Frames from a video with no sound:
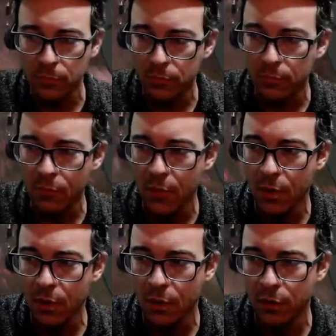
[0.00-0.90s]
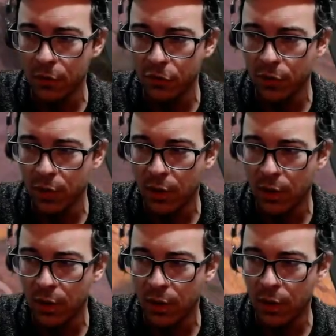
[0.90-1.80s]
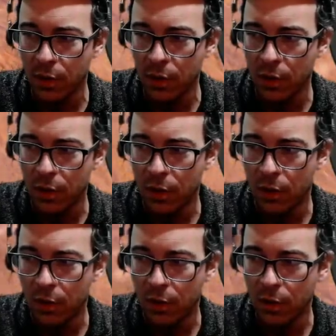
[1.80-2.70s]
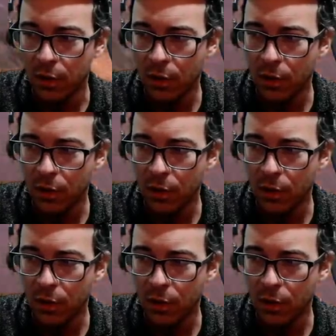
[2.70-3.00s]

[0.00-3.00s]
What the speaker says: Nothing is said.